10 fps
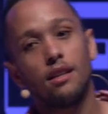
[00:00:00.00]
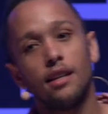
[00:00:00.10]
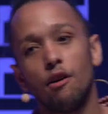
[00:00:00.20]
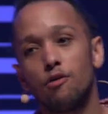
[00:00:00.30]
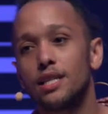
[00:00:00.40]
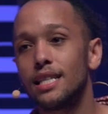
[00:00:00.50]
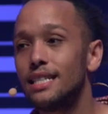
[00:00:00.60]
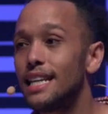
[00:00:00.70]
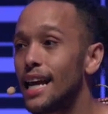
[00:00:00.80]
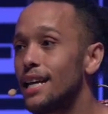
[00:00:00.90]
Now, for
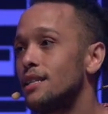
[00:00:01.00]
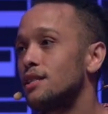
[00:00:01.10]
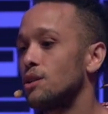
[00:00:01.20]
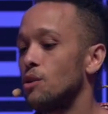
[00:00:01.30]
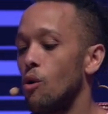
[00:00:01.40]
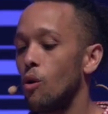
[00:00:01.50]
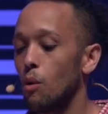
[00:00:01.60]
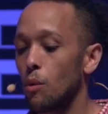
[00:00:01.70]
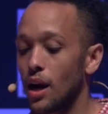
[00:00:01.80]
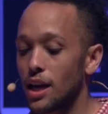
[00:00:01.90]
today's goal,
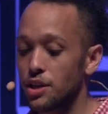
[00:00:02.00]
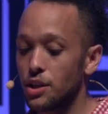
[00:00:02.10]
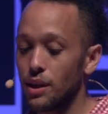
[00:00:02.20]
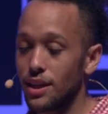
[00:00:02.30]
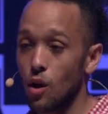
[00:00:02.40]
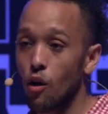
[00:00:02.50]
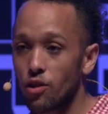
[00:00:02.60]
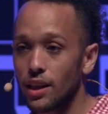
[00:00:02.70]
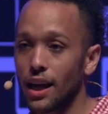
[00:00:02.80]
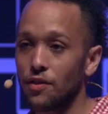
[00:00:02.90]
what we're actually doing is
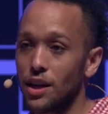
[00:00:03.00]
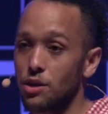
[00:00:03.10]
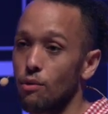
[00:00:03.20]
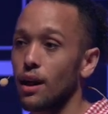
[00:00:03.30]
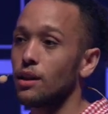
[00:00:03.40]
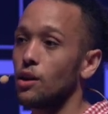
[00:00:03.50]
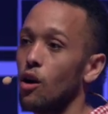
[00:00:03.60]
overlaying that directly